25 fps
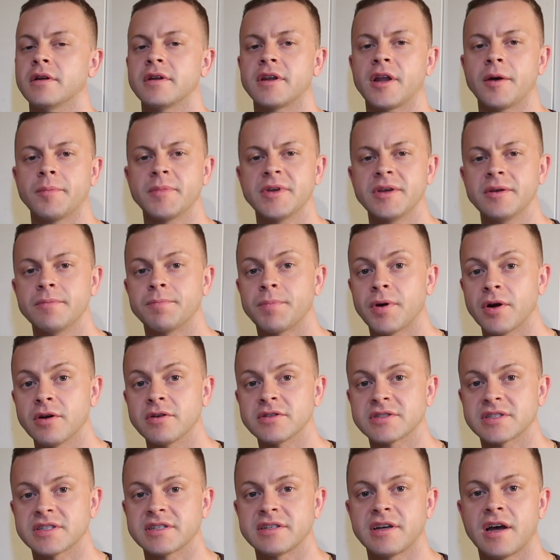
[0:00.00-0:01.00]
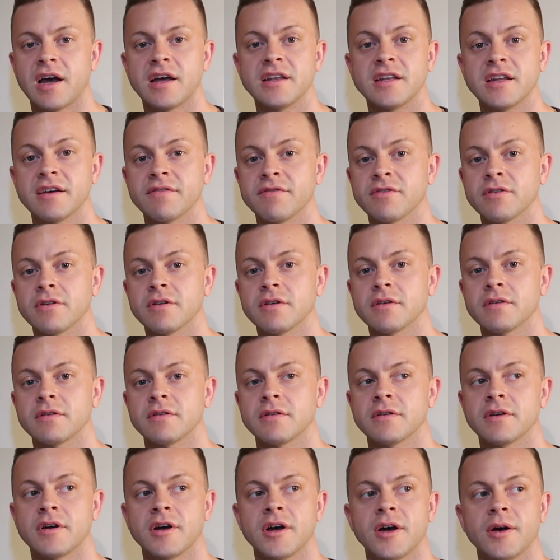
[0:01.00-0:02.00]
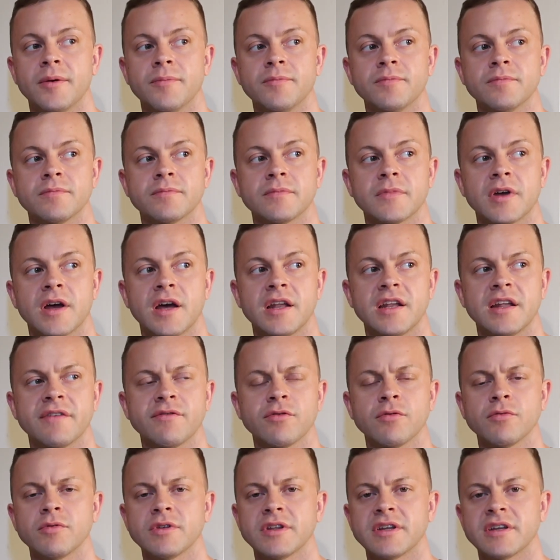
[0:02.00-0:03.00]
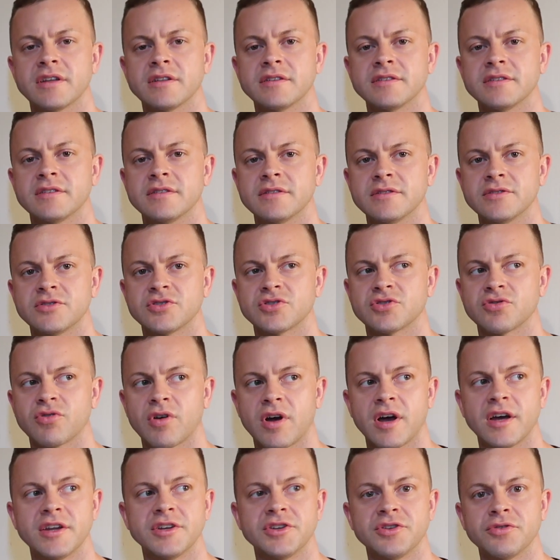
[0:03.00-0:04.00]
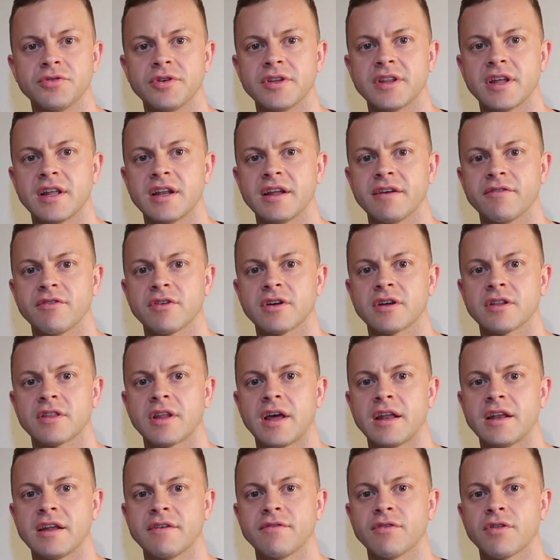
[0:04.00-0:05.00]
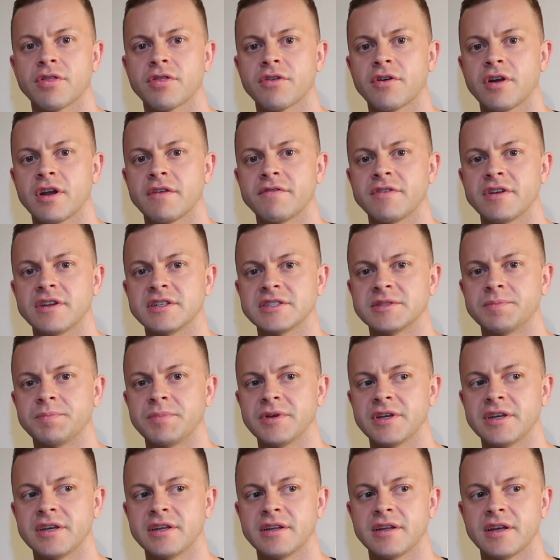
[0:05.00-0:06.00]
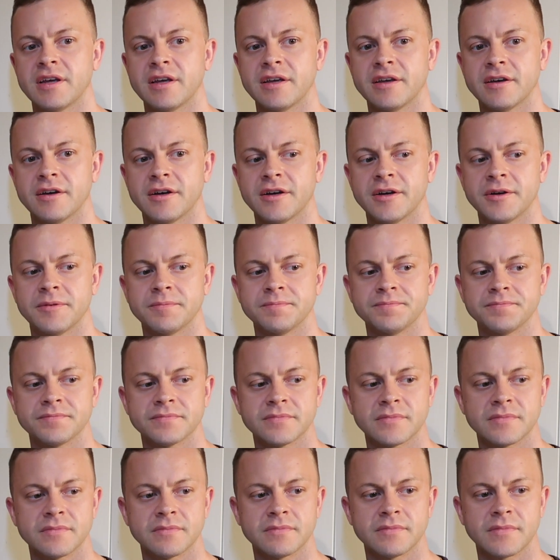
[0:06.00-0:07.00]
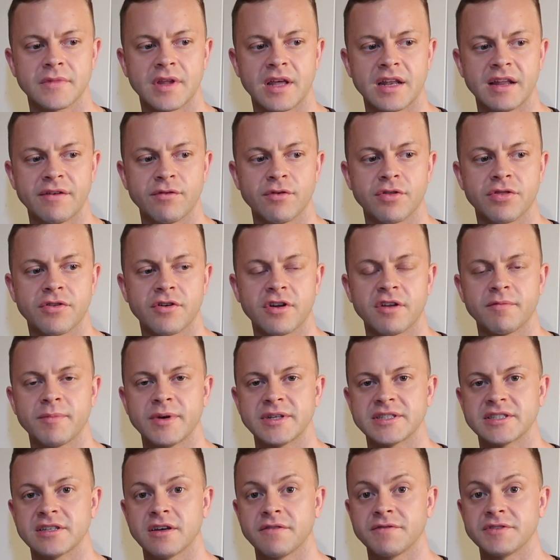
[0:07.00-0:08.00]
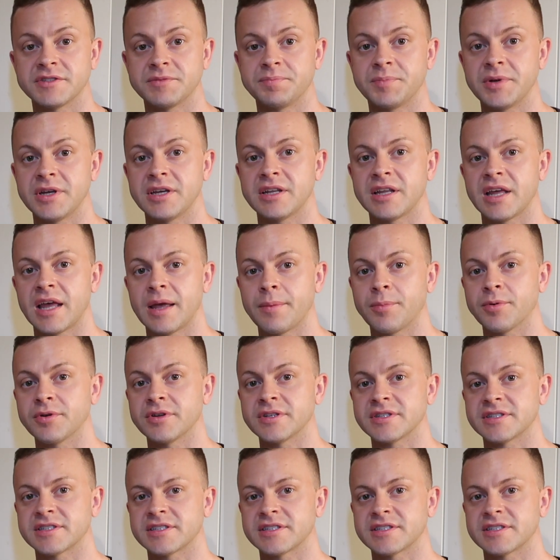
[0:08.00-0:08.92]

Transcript: Now, me personally, I never really tried doing that. I never thought of it as being I never thought of myself as being able to